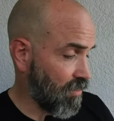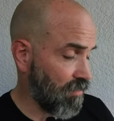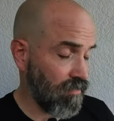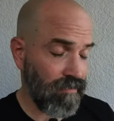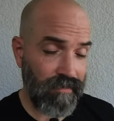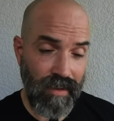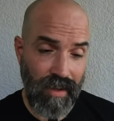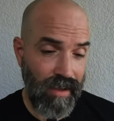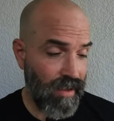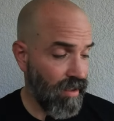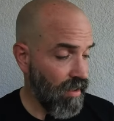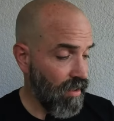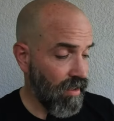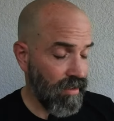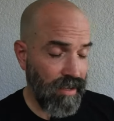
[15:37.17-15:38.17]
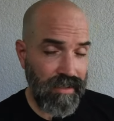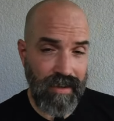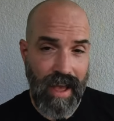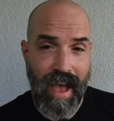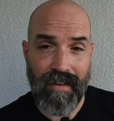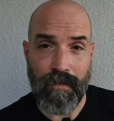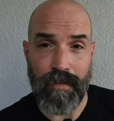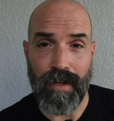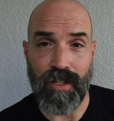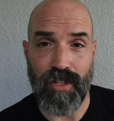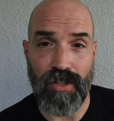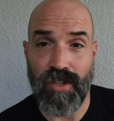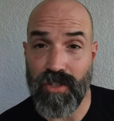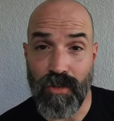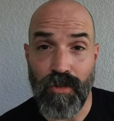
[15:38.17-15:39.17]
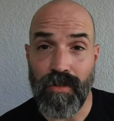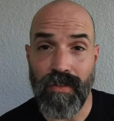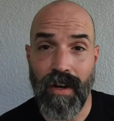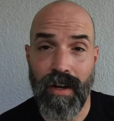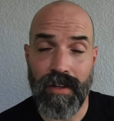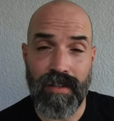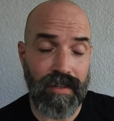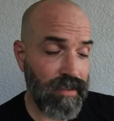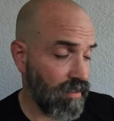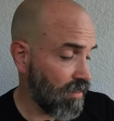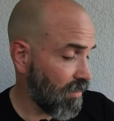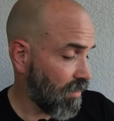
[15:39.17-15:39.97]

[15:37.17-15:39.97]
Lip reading: And it doesn't have to be just two of us.